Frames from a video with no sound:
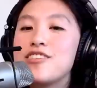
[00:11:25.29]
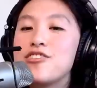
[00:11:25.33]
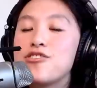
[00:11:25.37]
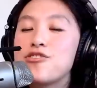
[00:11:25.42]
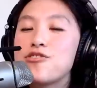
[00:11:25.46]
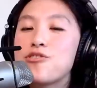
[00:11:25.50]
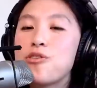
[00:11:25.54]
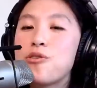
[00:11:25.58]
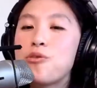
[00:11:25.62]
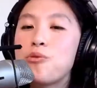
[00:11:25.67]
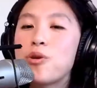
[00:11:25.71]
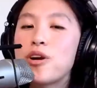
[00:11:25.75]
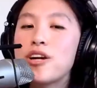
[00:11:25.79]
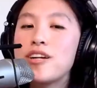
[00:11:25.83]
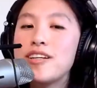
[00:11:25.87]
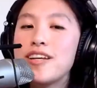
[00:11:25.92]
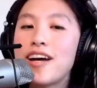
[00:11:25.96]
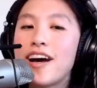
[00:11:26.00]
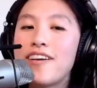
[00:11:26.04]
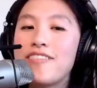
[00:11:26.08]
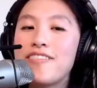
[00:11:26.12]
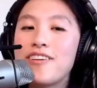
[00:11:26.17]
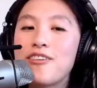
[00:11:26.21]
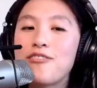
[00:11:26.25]
so we're
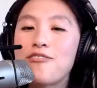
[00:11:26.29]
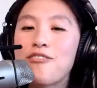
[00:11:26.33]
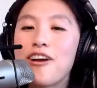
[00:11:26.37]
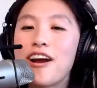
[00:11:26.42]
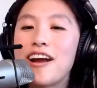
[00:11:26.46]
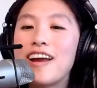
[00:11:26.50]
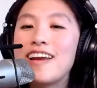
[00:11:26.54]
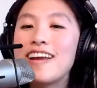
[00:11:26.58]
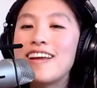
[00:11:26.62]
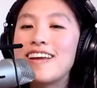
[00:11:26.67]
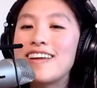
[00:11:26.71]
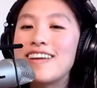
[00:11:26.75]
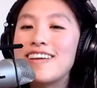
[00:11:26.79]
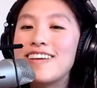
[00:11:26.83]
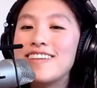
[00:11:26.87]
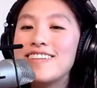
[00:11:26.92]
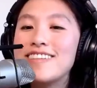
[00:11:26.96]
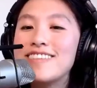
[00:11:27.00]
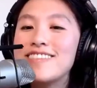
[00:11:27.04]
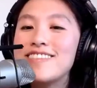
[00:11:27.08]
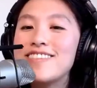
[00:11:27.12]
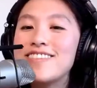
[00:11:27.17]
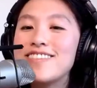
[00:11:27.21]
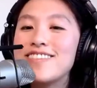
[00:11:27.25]
diving right
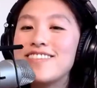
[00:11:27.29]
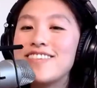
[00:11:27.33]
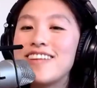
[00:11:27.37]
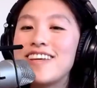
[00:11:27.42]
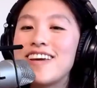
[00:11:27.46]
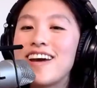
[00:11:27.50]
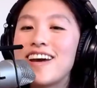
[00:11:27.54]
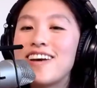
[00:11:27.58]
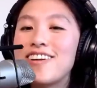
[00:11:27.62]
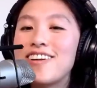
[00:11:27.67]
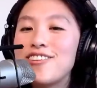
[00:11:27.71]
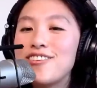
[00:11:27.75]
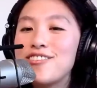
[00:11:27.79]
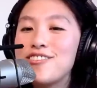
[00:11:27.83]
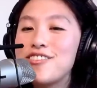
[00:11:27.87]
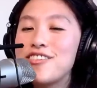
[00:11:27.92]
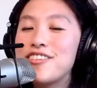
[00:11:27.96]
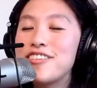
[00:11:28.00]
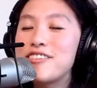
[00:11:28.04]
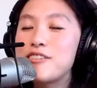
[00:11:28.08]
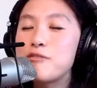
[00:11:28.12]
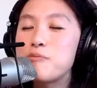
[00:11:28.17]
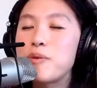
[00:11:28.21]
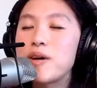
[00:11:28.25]
into the
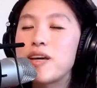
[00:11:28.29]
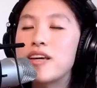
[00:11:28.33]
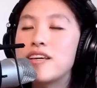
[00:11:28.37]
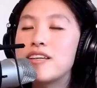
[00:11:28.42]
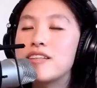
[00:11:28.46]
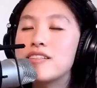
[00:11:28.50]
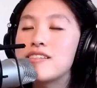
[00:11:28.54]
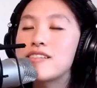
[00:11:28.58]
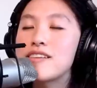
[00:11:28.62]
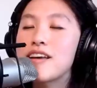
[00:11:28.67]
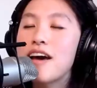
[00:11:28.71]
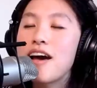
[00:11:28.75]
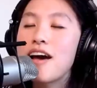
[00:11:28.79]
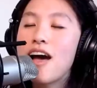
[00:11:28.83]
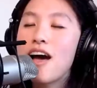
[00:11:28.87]
energy space.